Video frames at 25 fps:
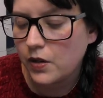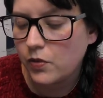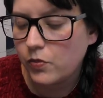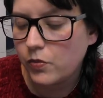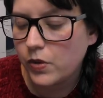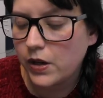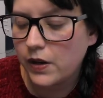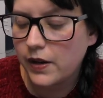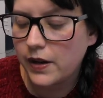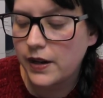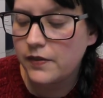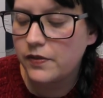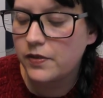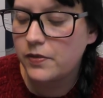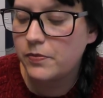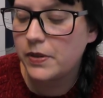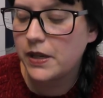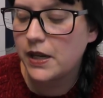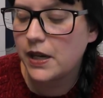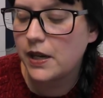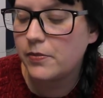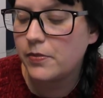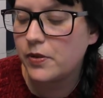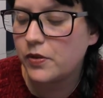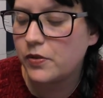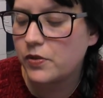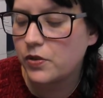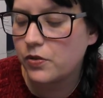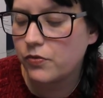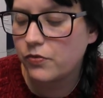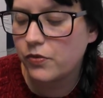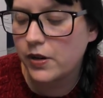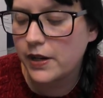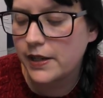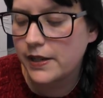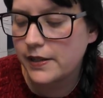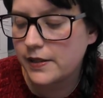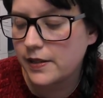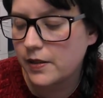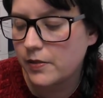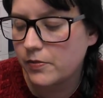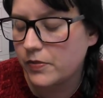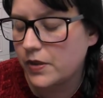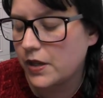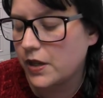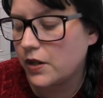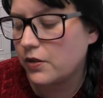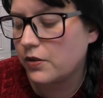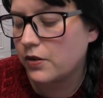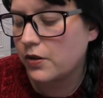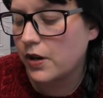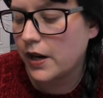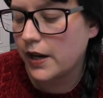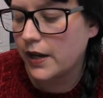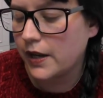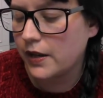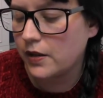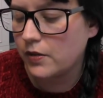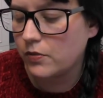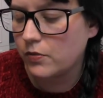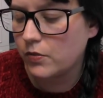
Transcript: Will I ever be able to write something great?